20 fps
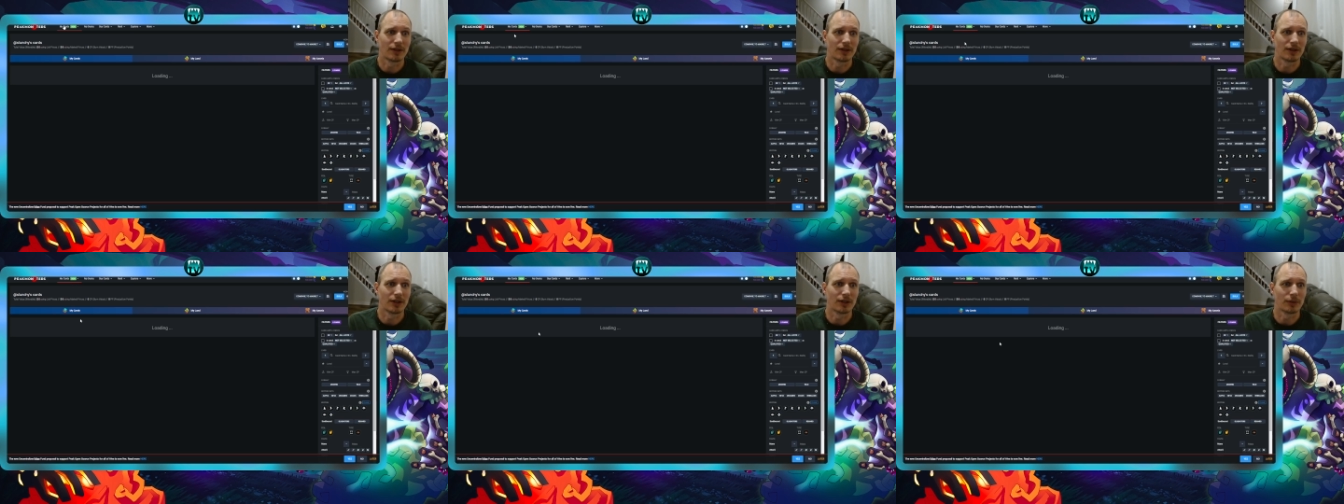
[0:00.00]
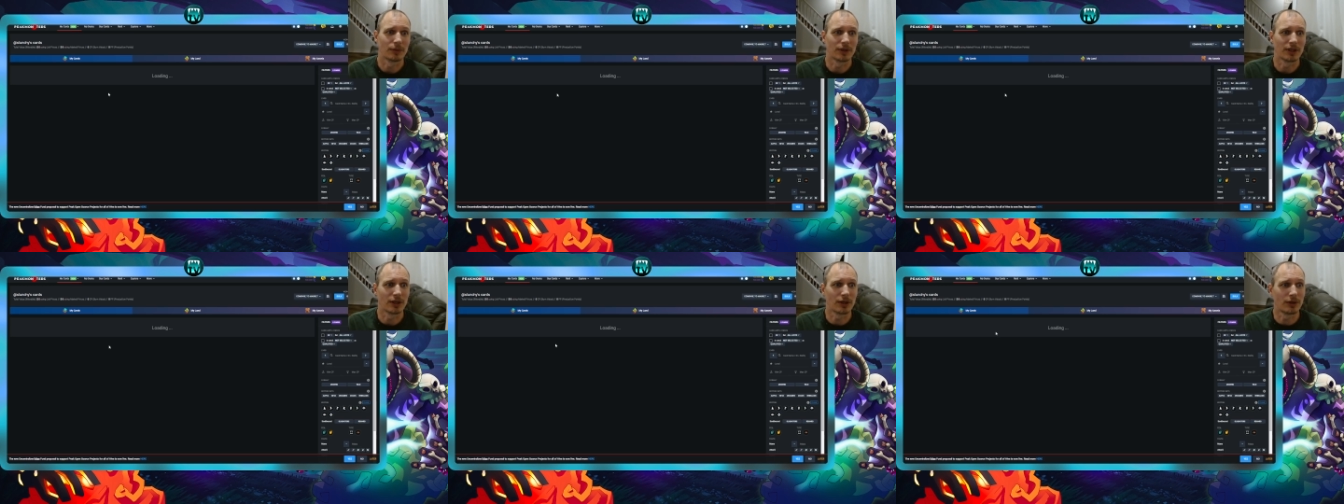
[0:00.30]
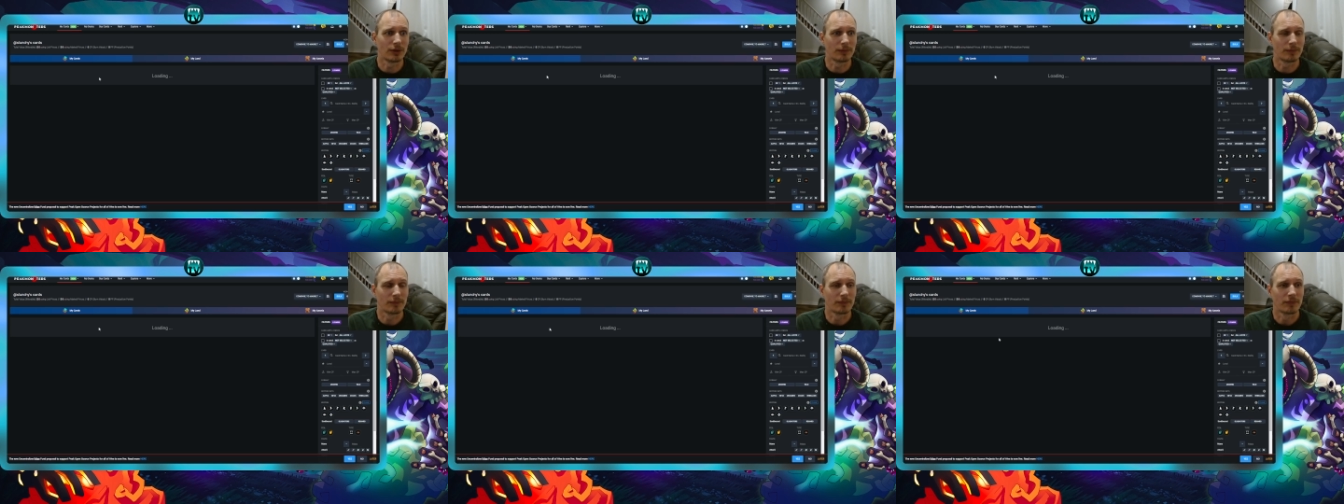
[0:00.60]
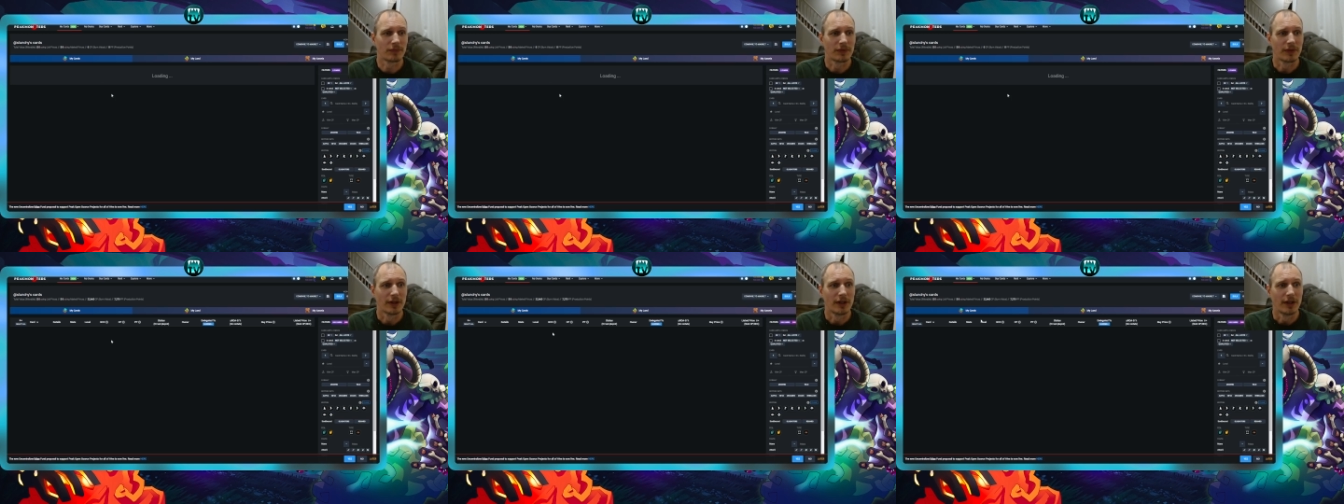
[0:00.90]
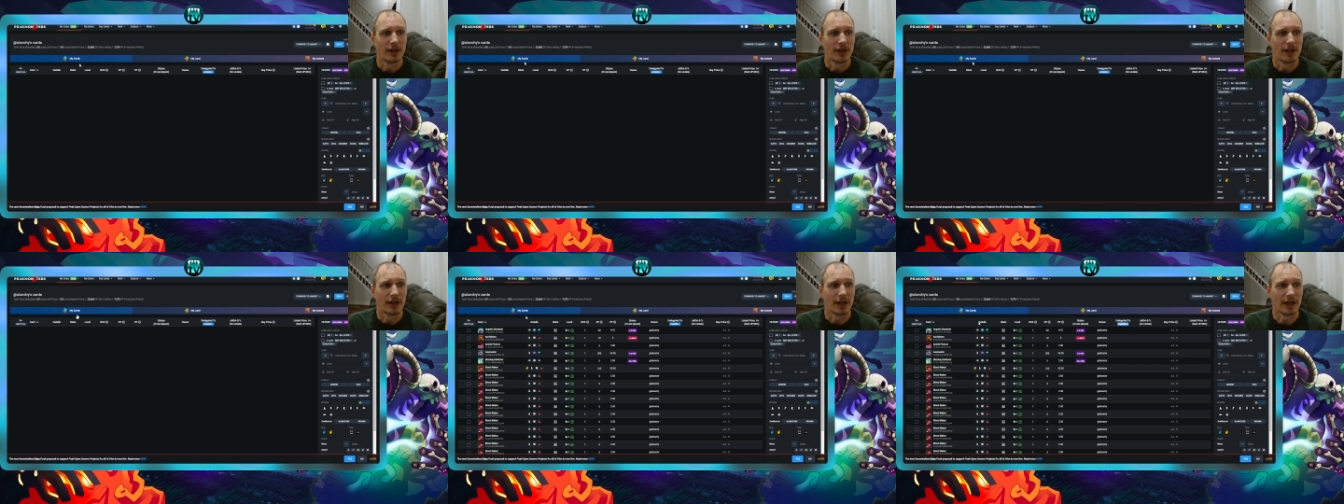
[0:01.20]
There we go
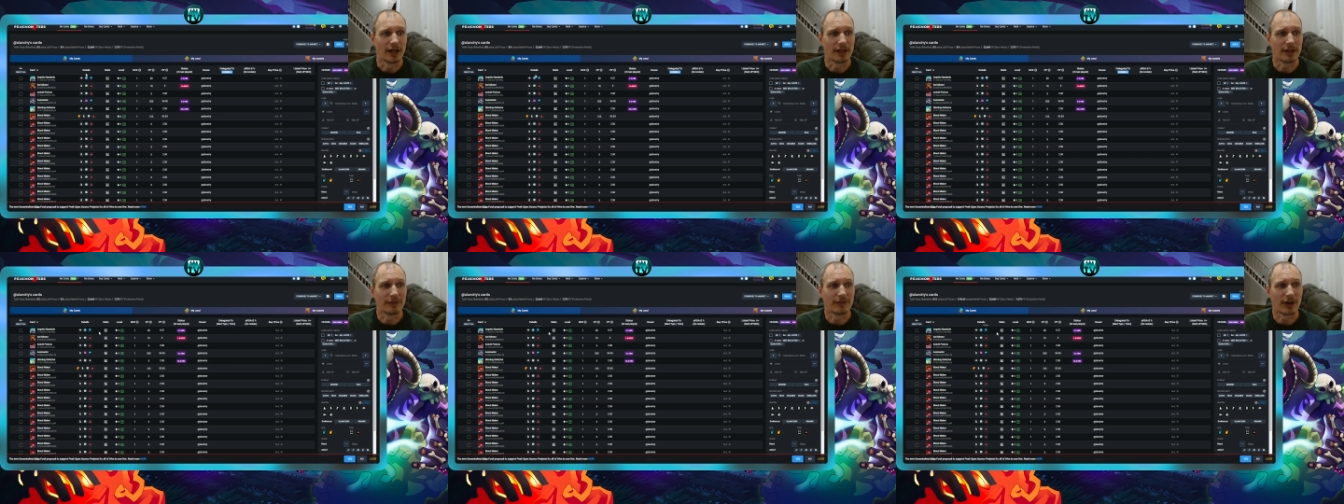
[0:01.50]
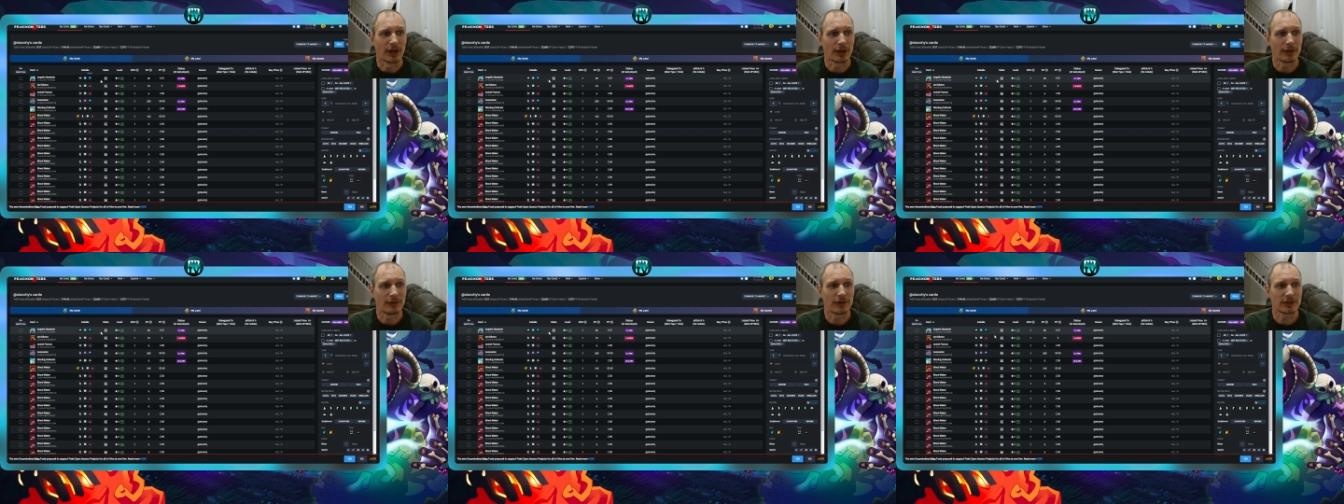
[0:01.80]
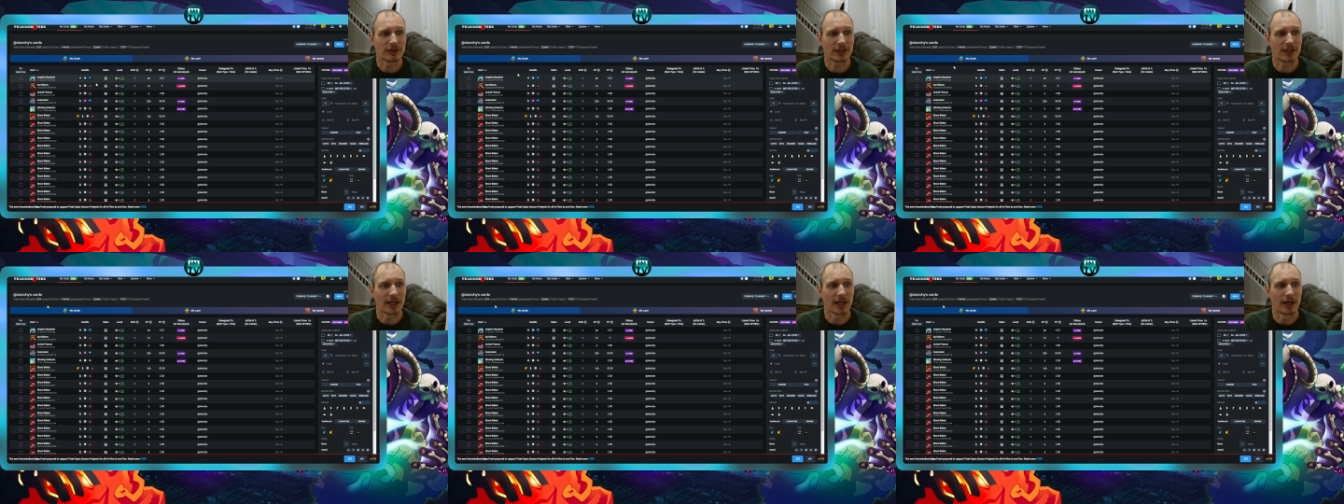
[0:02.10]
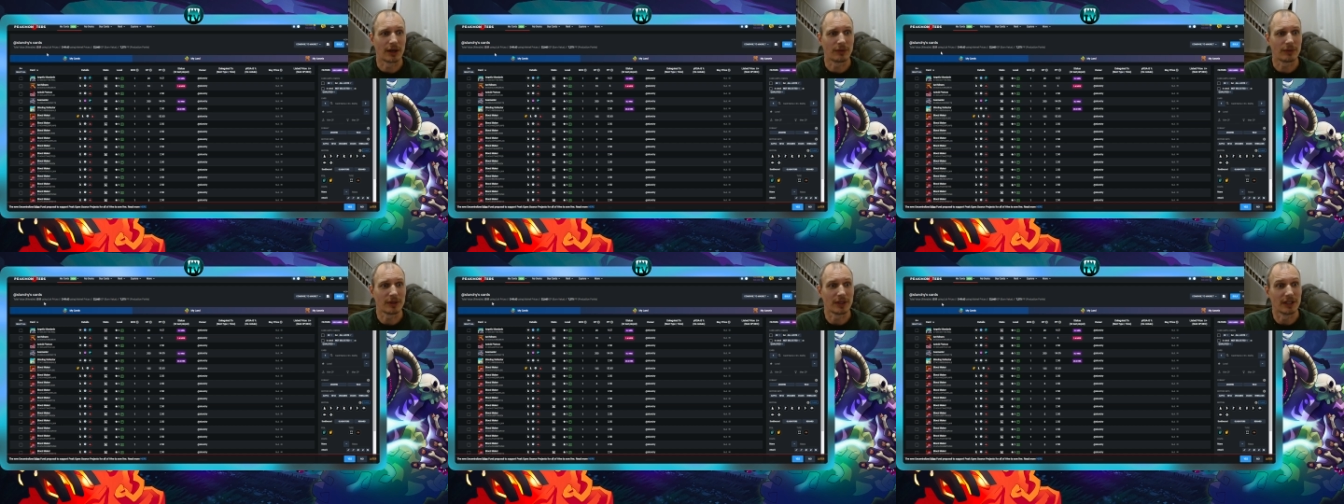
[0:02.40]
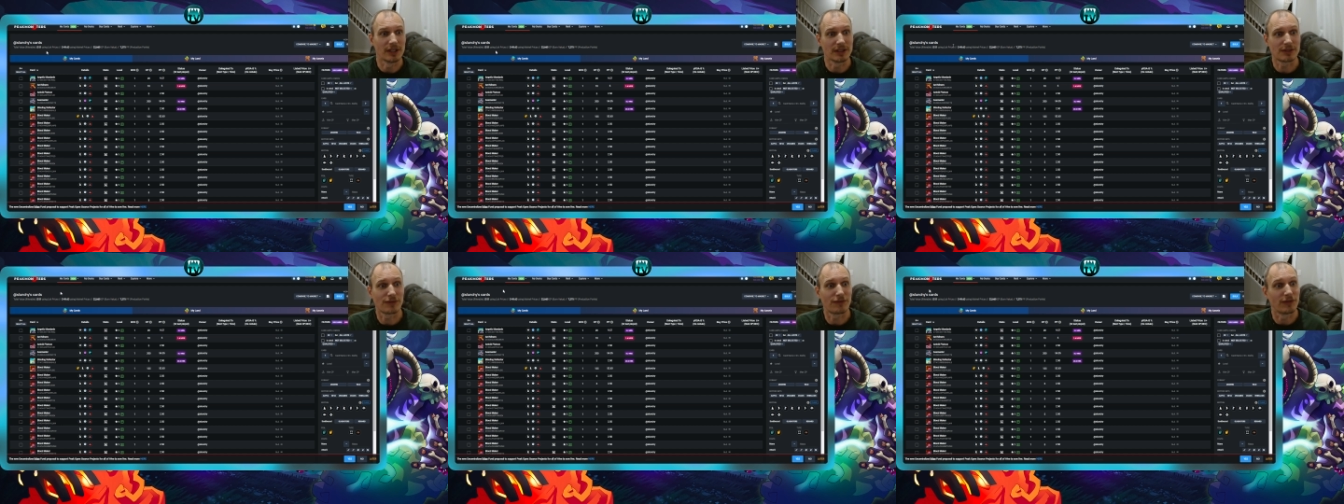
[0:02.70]
and the value of his account
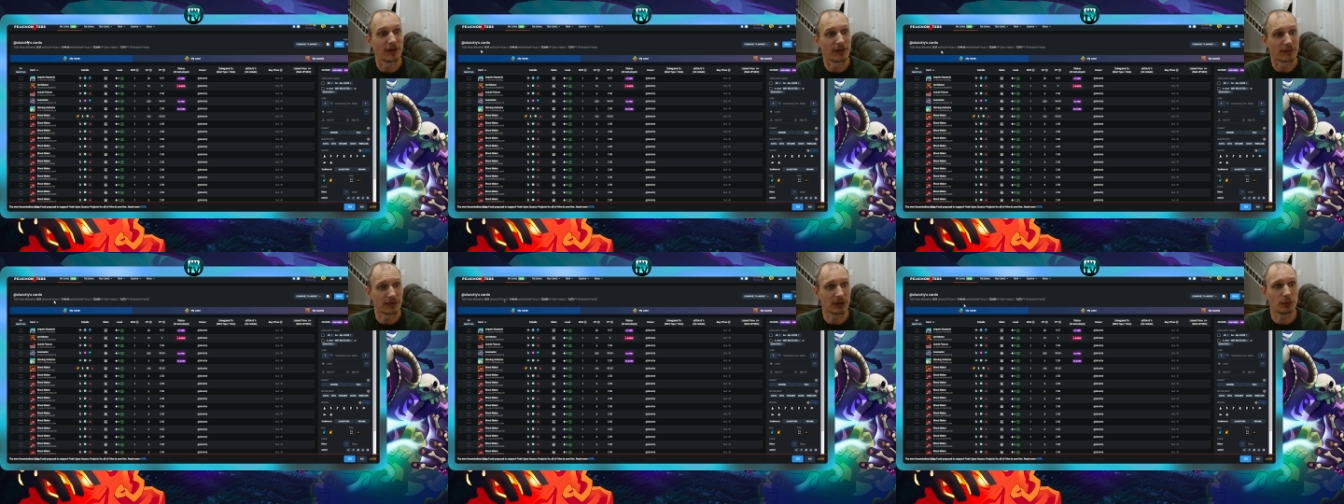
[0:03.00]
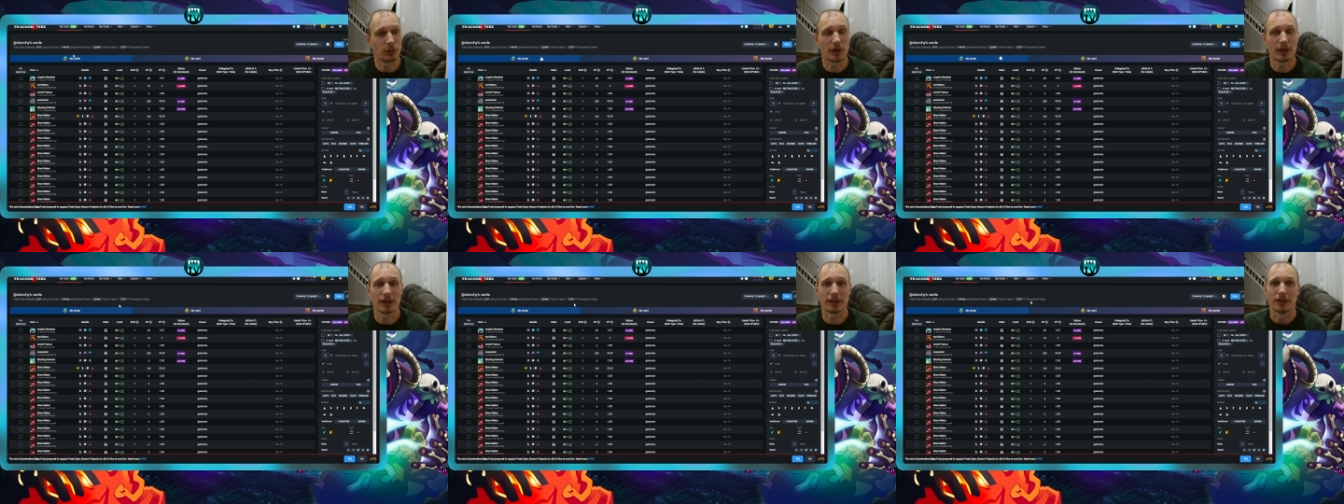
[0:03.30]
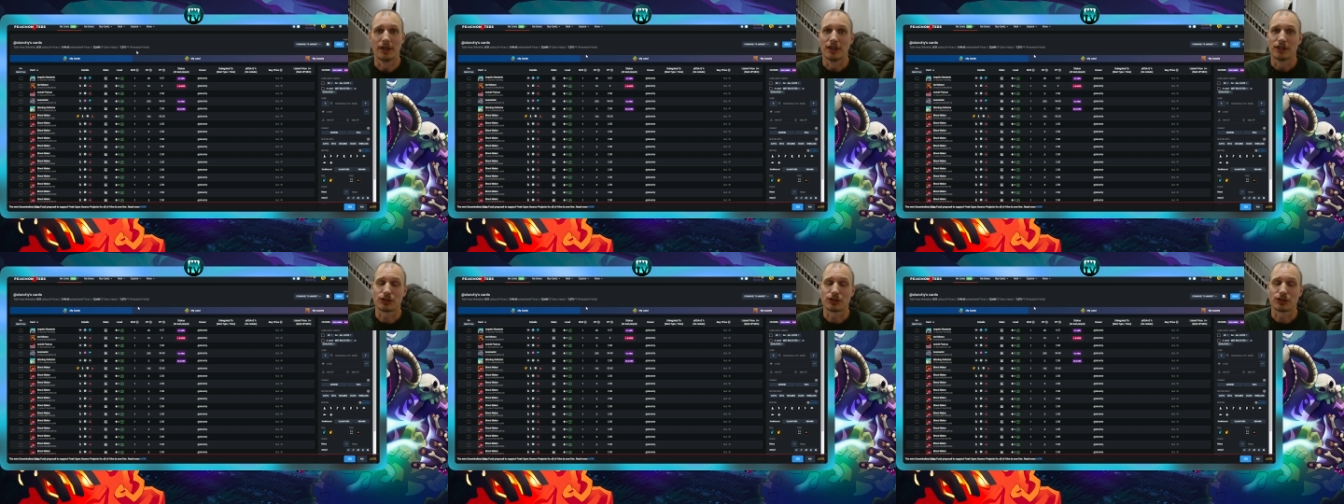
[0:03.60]
is 51.